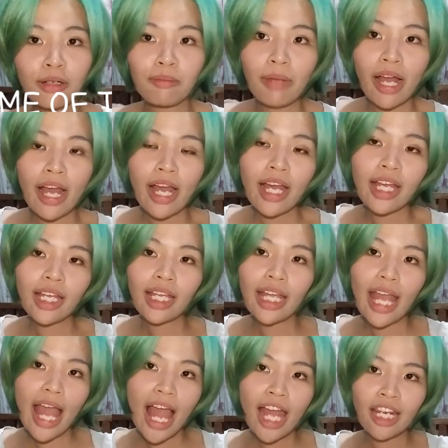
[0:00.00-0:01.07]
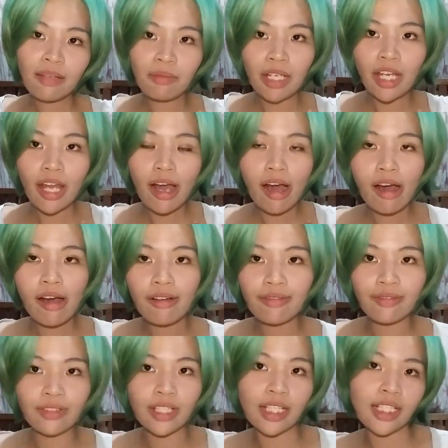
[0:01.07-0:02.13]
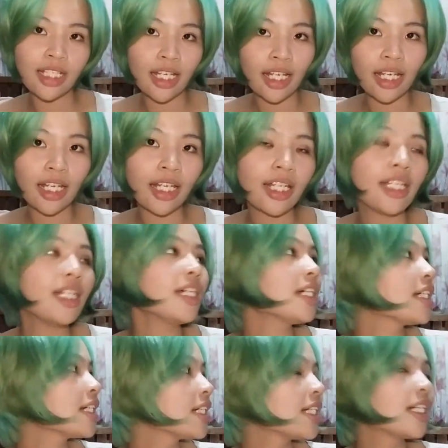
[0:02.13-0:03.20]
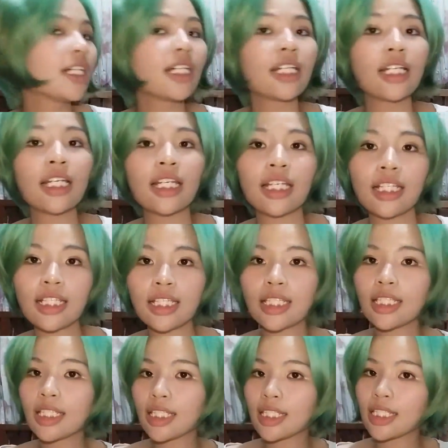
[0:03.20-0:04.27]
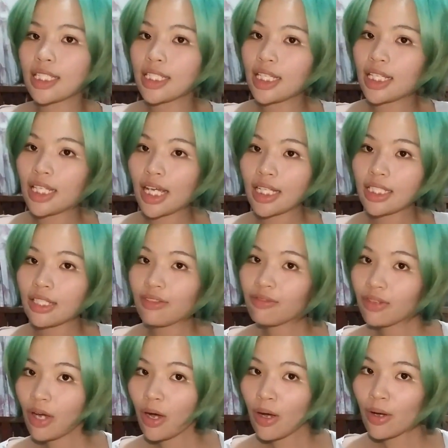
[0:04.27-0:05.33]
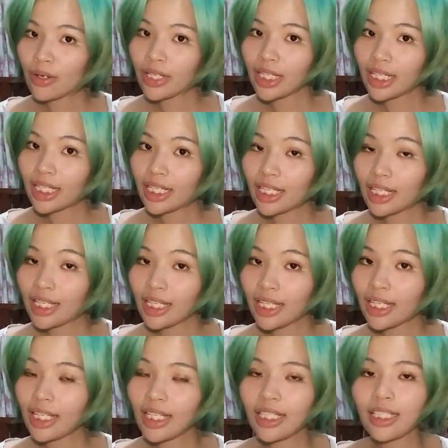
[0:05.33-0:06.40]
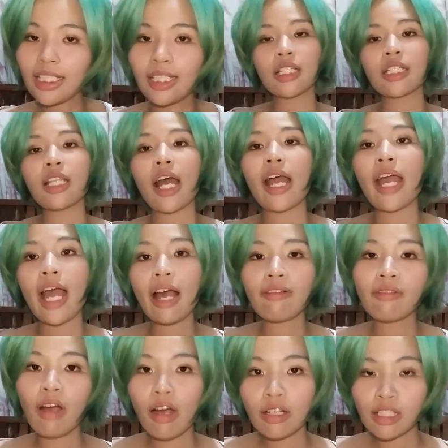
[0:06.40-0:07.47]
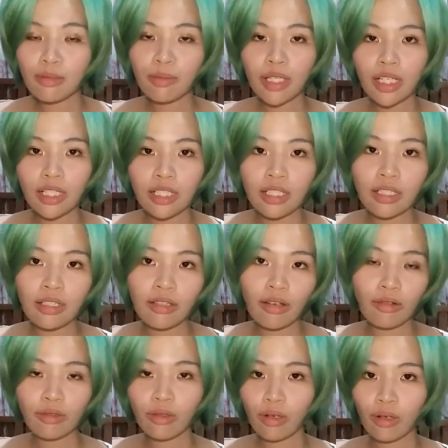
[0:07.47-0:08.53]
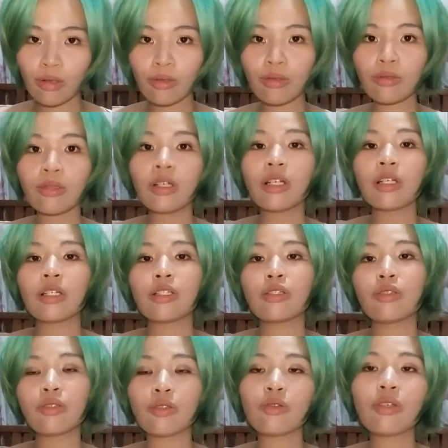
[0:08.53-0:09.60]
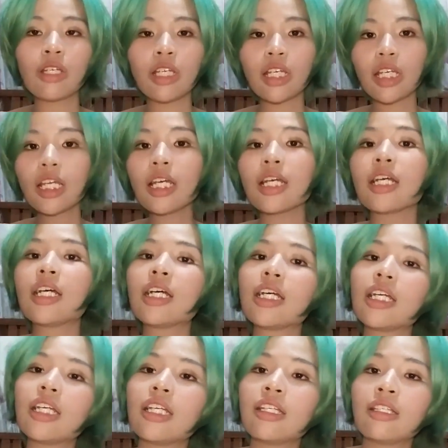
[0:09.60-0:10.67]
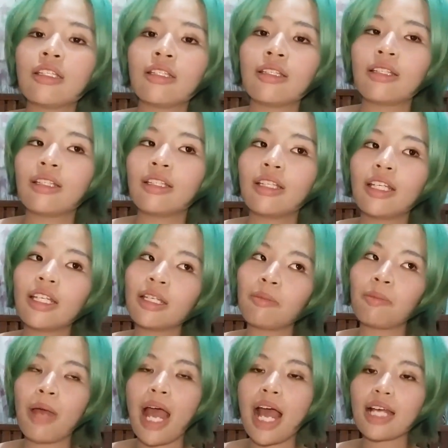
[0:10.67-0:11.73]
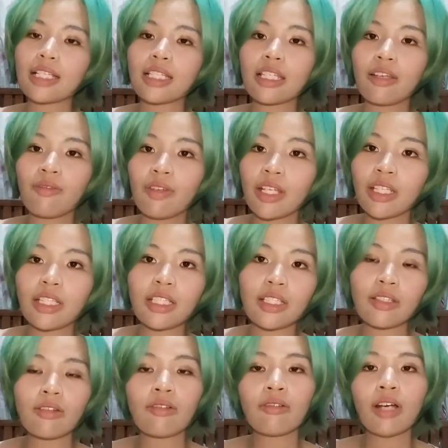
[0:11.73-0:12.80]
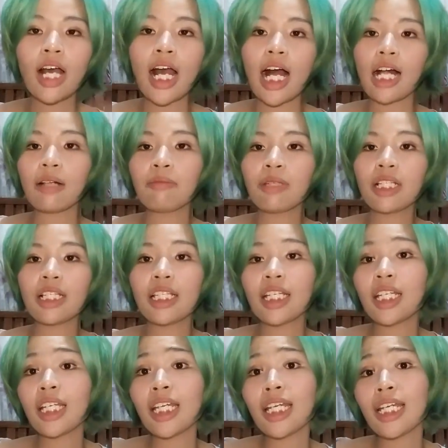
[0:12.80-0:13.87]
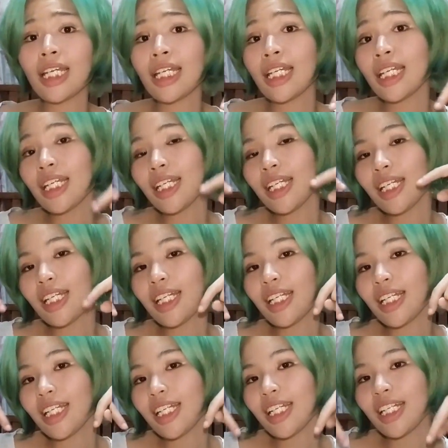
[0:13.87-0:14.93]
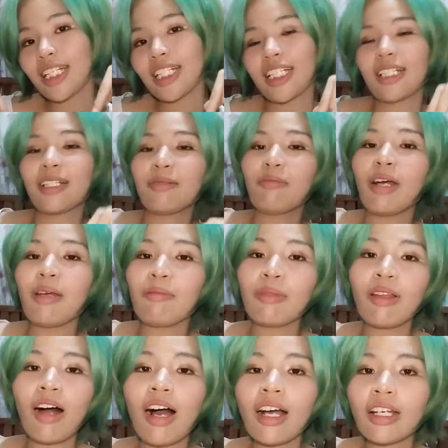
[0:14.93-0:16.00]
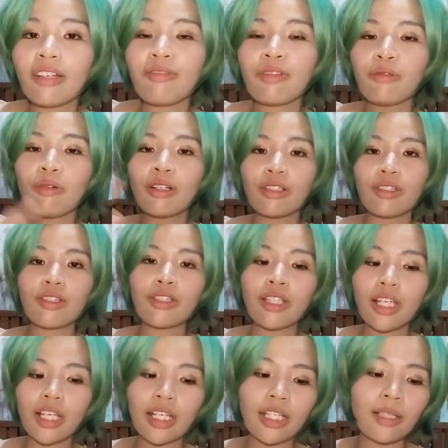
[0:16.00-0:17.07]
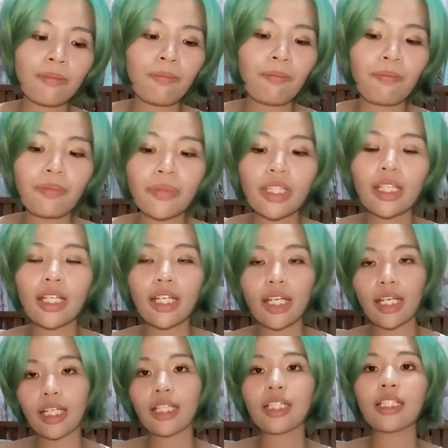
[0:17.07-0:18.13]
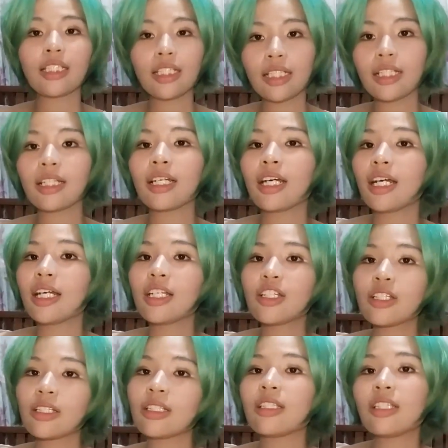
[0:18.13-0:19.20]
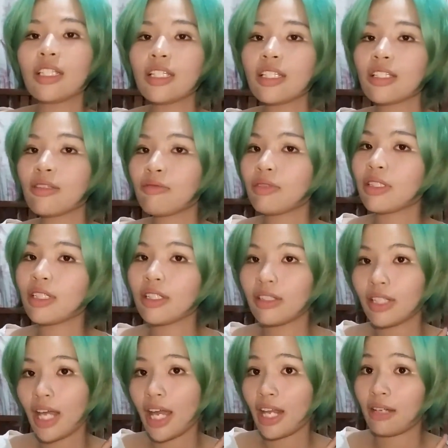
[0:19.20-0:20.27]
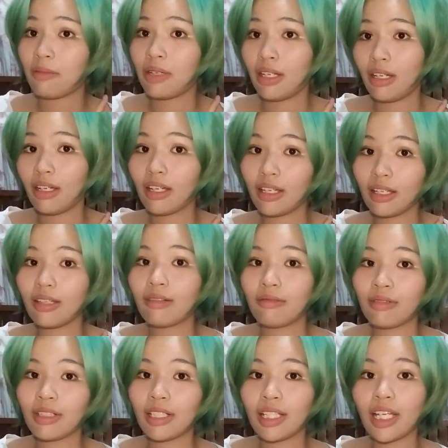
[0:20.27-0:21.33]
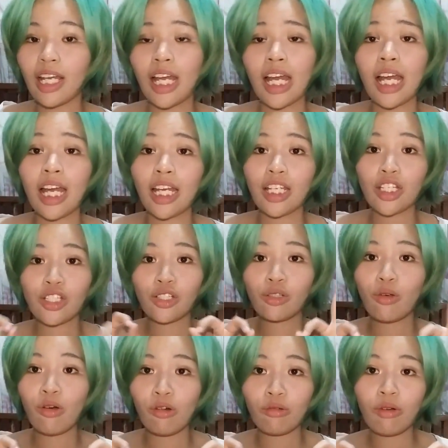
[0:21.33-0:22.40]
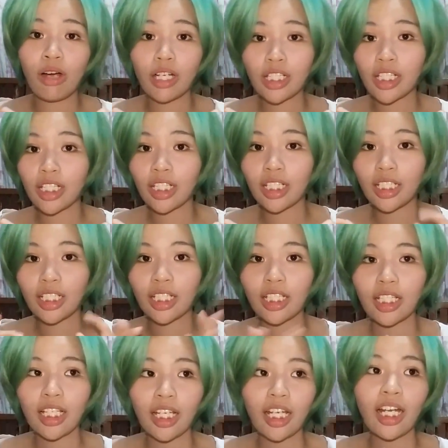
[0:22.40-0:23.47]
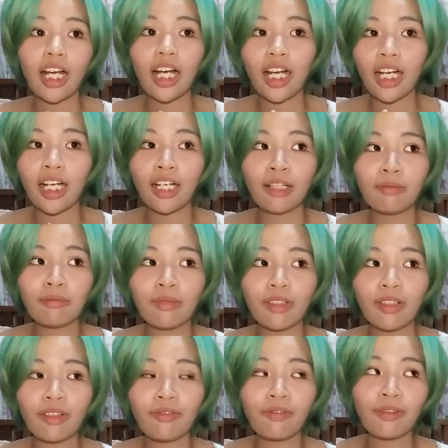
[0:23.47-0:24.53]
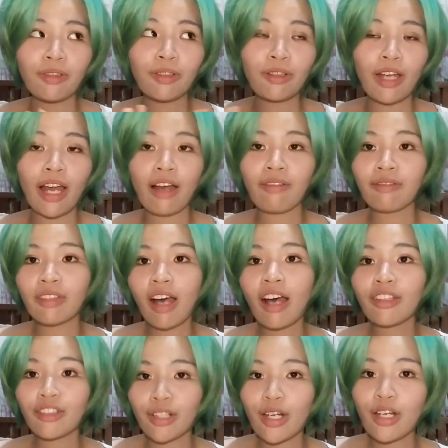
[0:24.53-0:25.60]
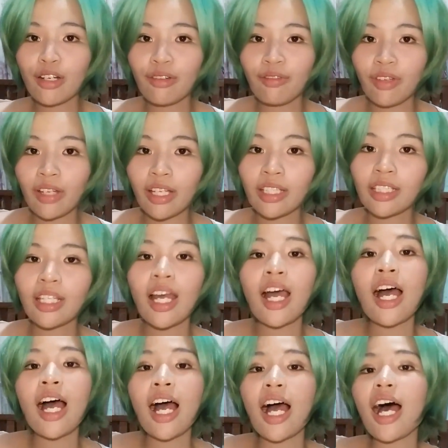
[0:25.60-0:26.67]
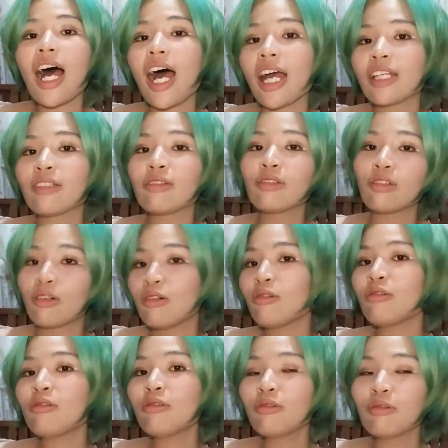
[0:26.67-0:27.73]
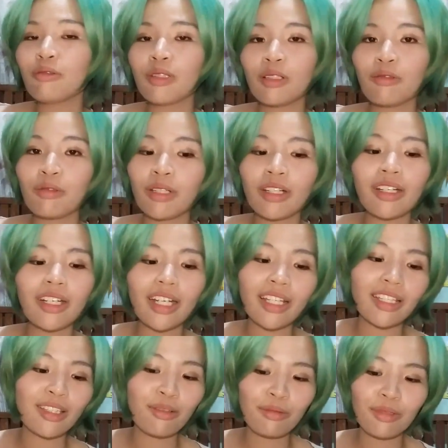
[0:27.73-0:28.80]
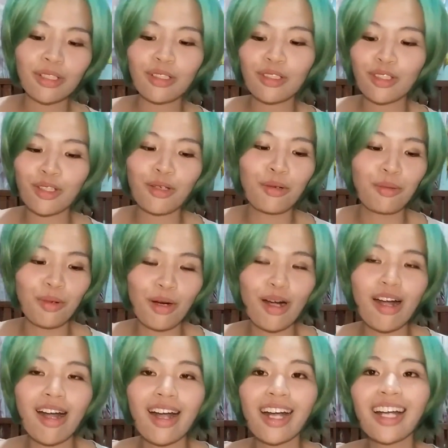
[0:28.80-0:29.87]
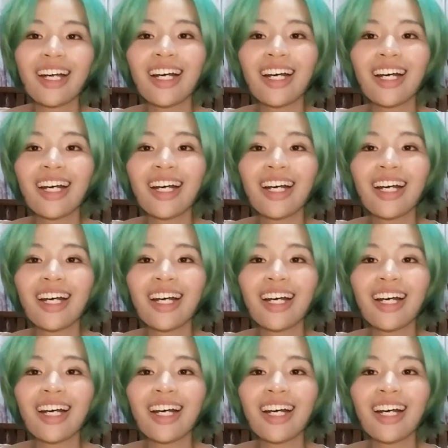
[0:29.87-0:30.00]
For my anime of the day, it's Detective Conan. I have cosplayed Sonoko Suzuki in a past event, so I'll be linking my blog if you want to see it. And this is a really good anime, really. You should all watch it. If you have not heard of it, I don't know where in the world you were,